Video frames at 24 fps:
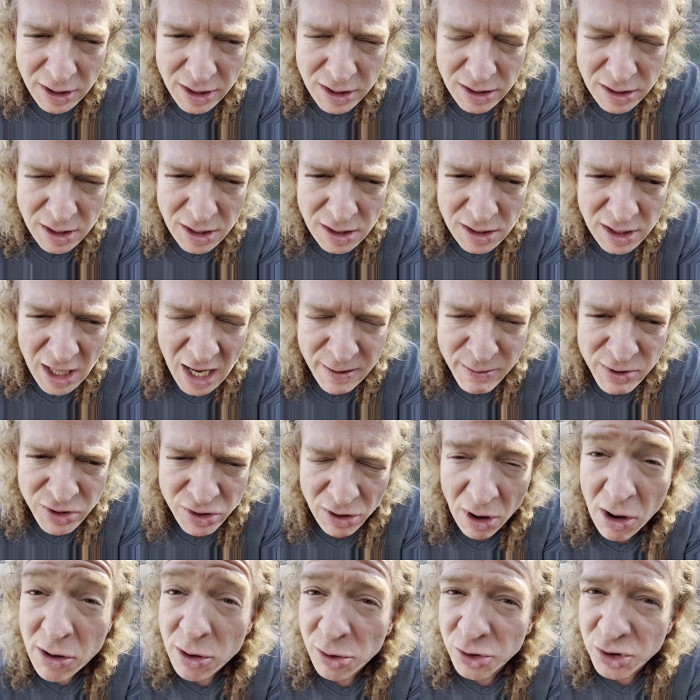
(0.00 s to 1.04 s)
His, his name
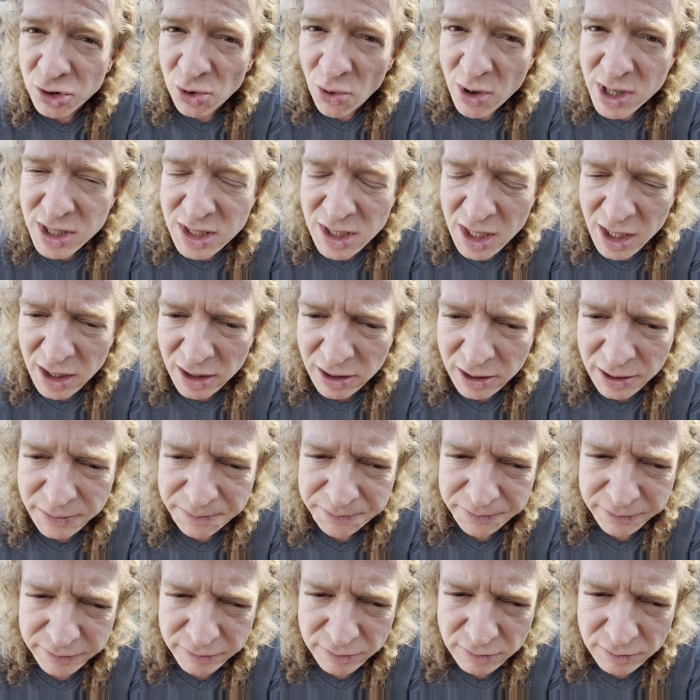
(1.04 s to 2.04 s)
is Arnold Schwarzenegger.